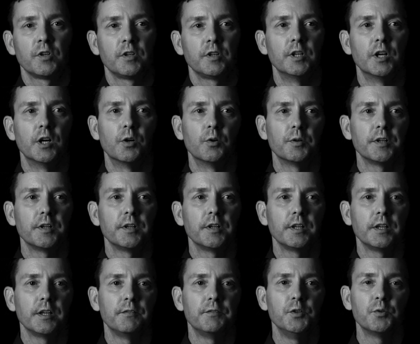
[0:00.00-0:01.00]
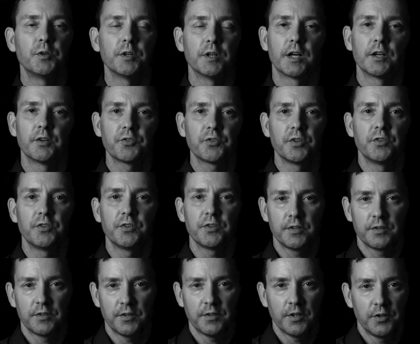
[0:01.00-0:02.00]
you know, if you can honestly
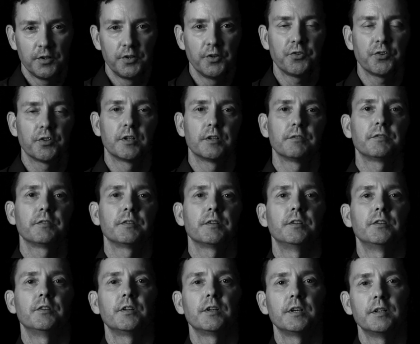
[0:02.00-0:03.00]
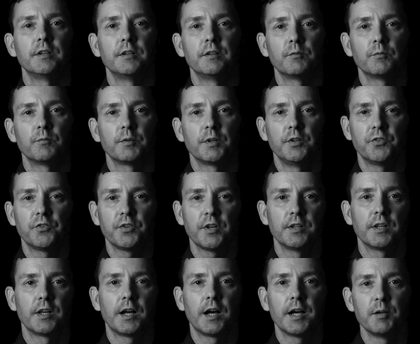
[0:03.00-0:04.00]
tell yourself and, and and say
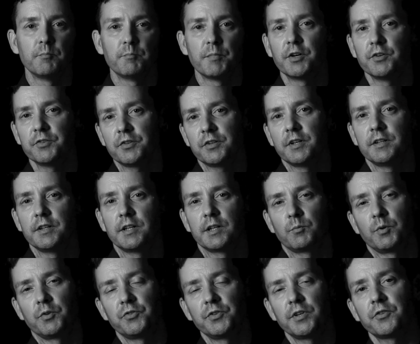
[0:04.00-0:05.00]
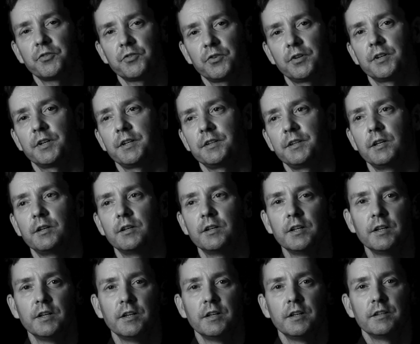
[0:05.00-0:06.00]
that I am better today than I was yesterday, then
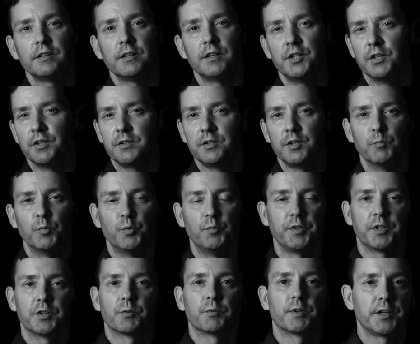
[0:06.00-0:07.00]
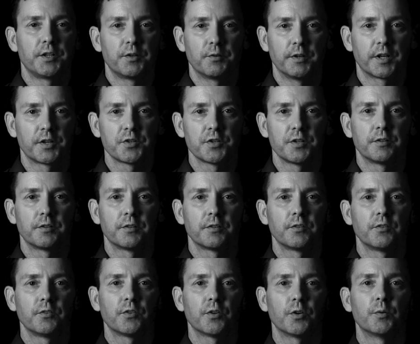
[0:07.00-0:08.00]
then you're moving in the right direction.
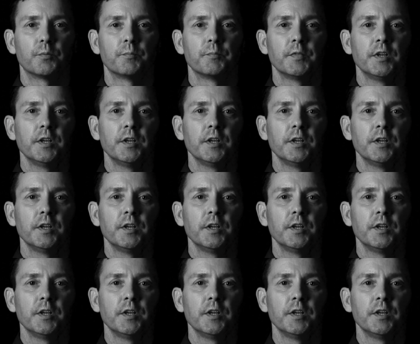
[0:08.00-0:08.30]
So,